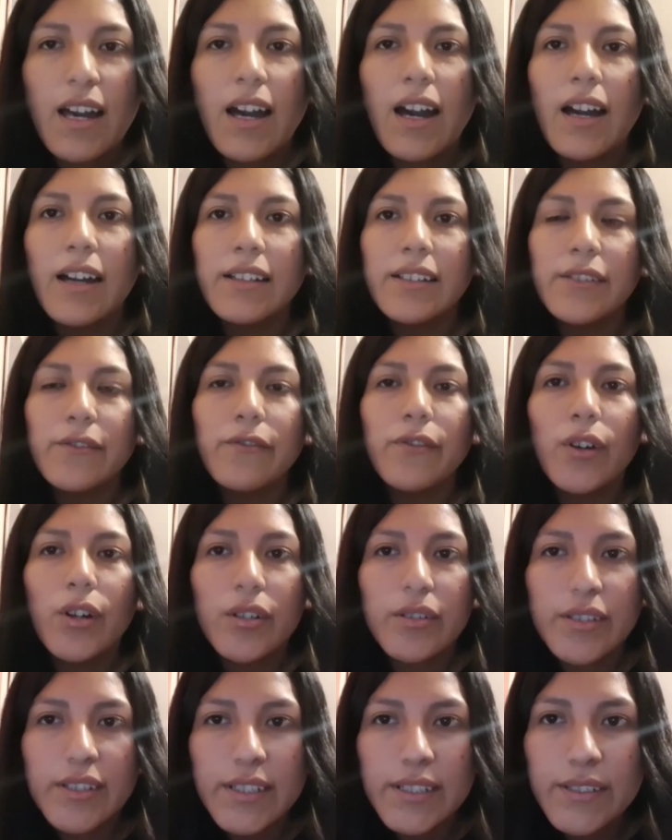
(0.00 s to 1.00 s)
And the
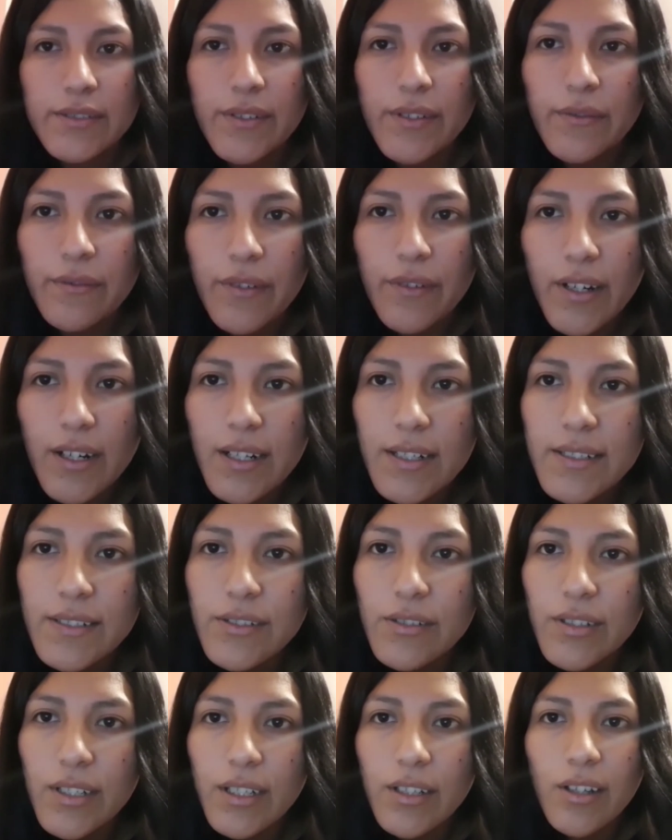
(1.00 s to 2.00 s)
forties refers
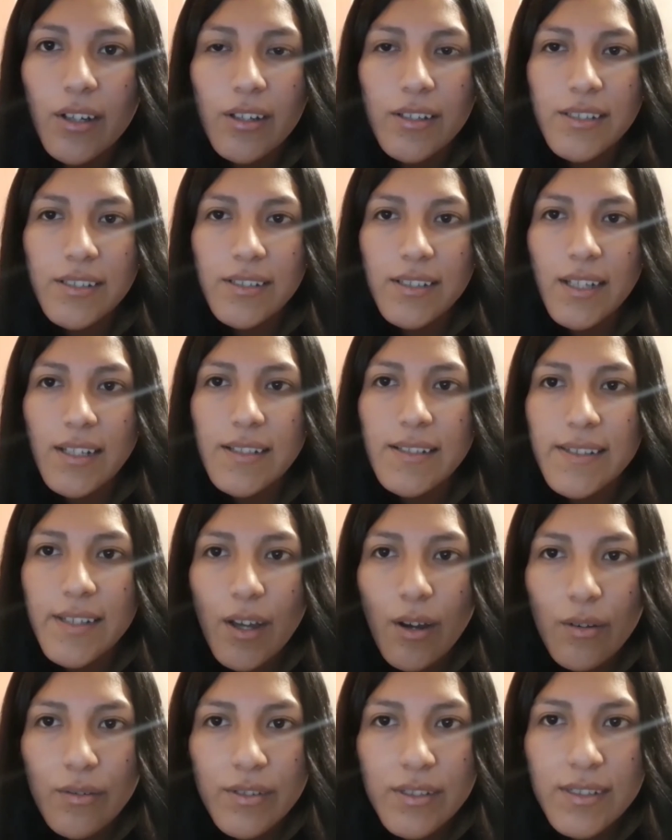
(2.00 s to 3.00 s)
to the consonant
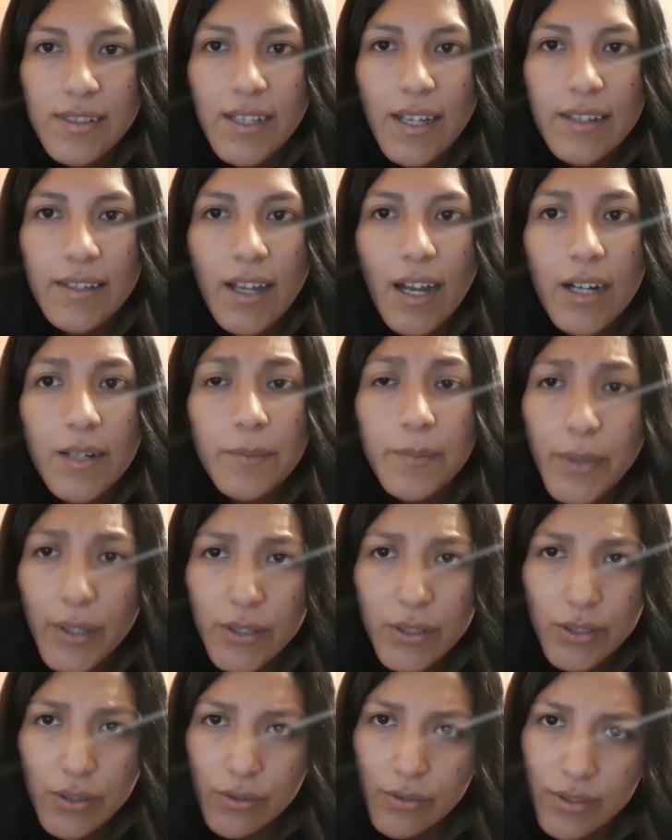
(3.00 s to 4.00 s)
sounds that are
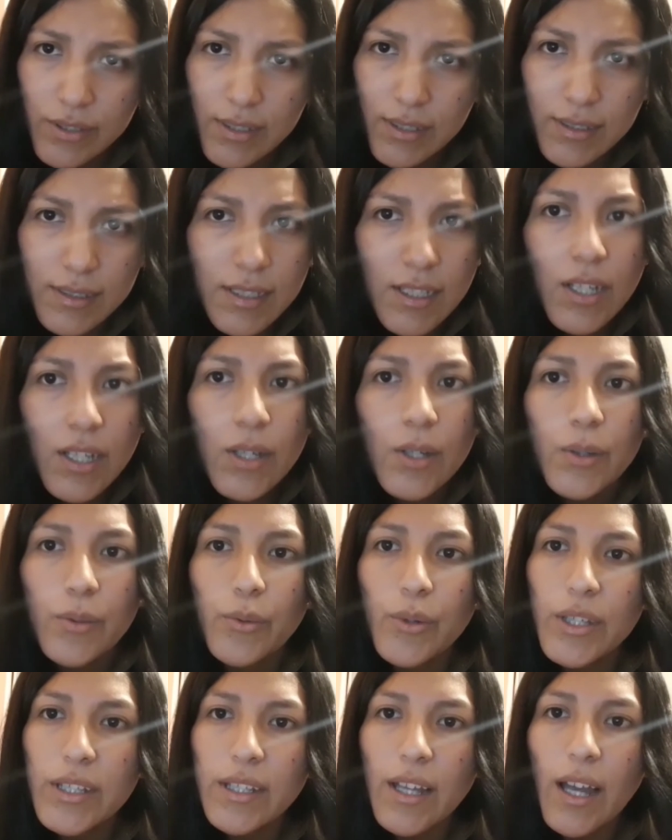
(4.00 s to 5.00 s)
produced
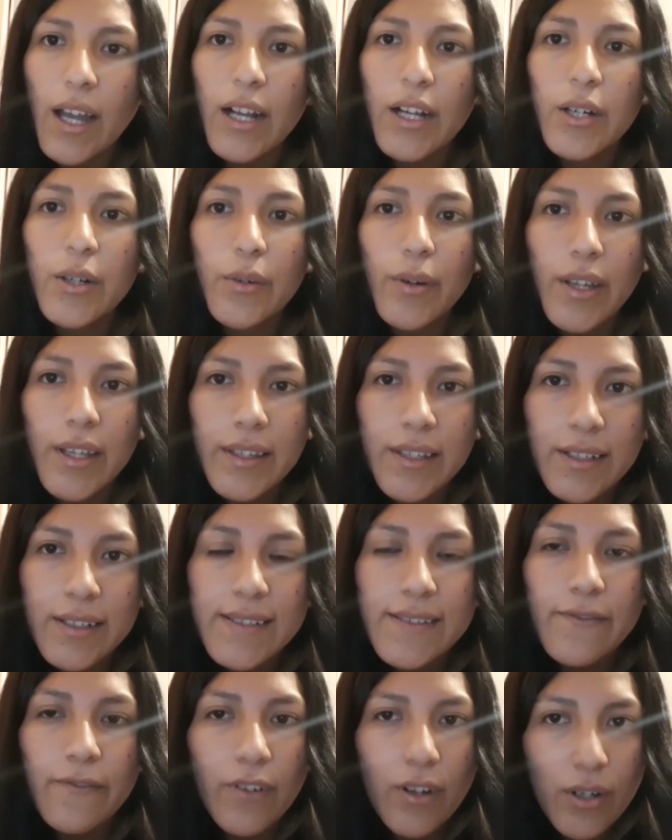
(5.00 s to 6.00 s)
with a greater
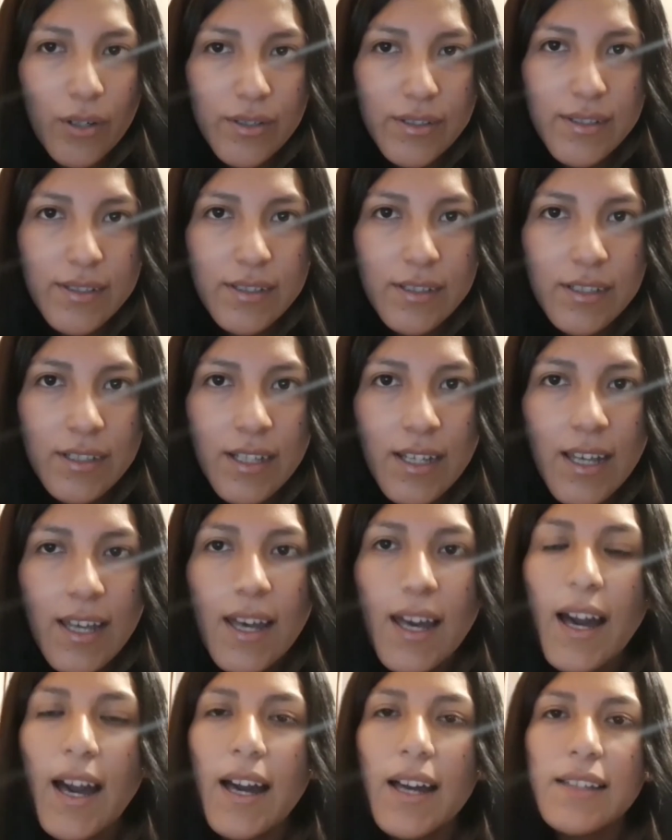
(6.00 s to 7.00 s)
force,
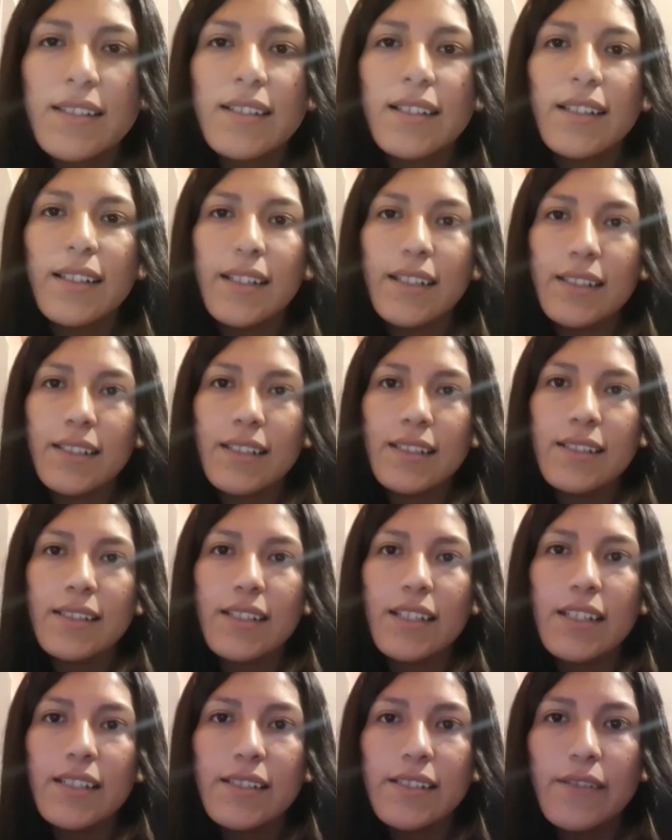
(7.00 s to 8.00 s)
and the lenis
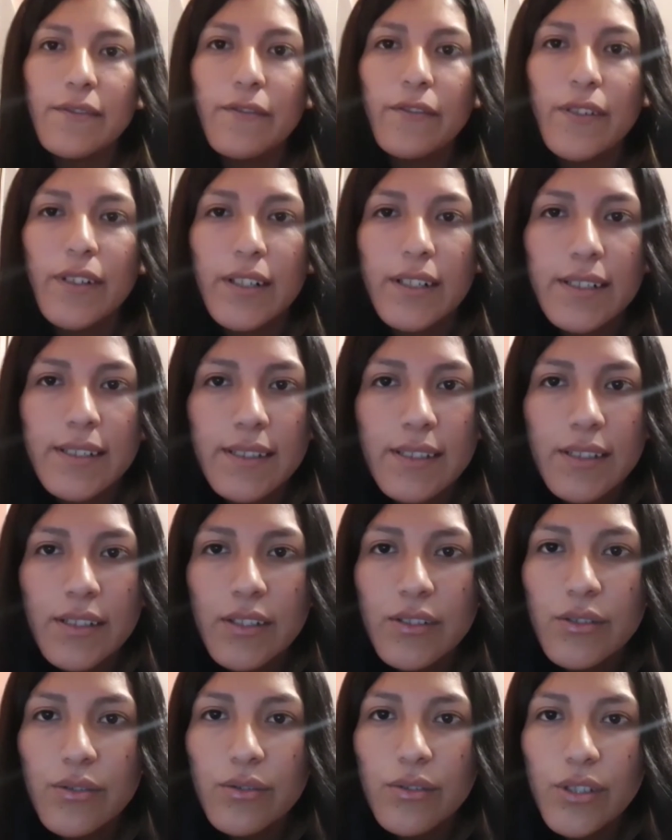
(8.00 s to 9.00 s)
is refers
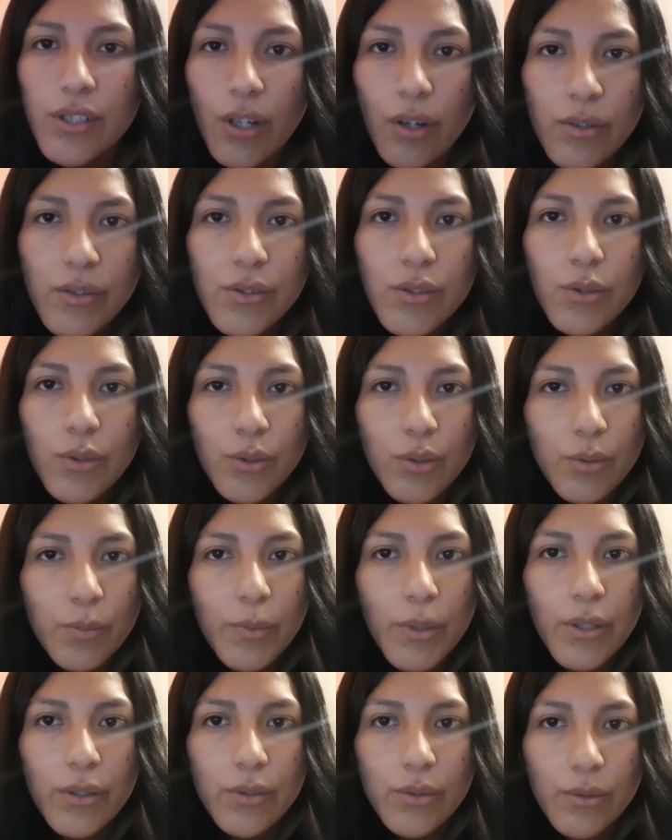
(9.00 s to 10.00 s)
to those who
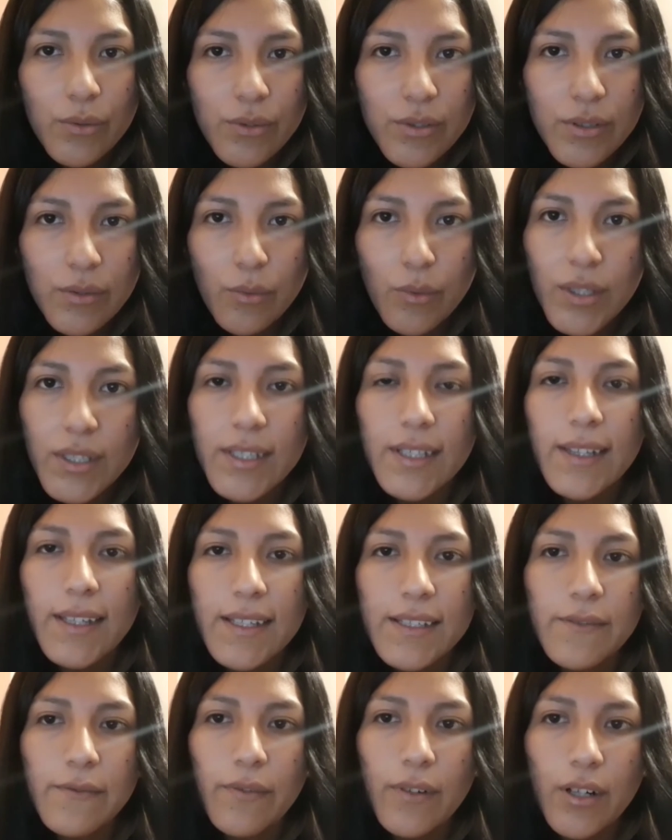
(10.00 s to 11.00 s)
produce with
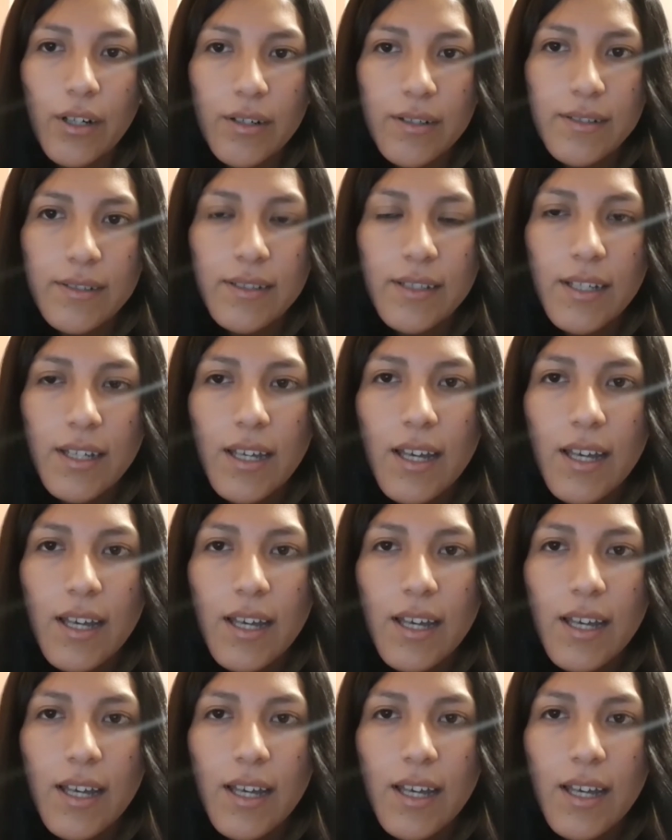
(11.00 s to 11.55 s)
less force.